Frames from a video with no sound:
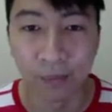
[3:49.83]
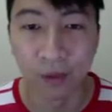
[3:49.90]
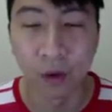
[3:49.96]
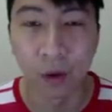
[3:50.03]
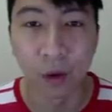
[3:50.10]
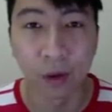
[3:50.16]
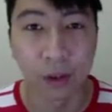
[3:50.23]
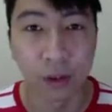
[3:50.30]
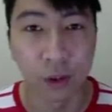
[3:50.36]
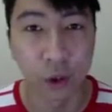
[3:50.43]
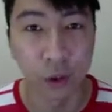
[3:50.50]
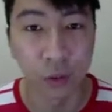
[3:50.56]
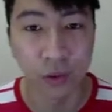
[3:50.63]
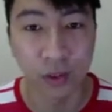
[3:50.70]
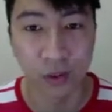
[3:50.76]
God's
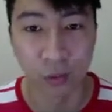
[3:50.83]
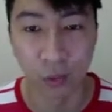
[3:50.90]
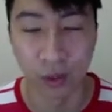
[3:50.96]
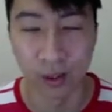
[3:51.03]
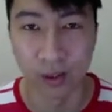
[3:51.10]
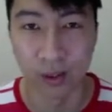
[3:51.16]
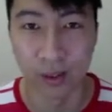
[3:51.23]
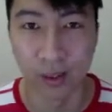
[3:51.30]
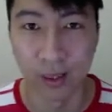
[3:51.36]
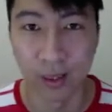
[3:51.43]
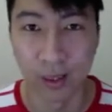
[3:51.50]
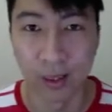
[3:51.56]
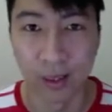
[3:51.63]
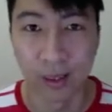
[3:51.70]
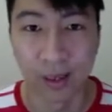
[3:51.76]
chosen ones.
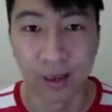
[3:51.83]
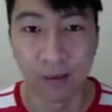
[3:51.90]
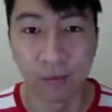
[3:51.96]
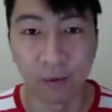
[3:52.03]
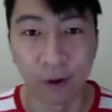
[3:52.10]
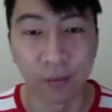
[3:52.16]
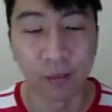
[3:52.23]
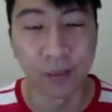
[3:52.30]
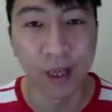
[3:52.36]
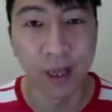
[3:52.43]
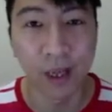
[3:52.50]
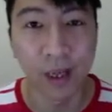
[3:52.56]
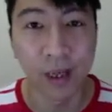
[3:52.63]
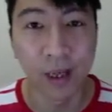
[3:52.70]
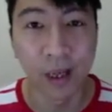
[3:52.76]
And from
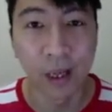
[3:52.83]
there,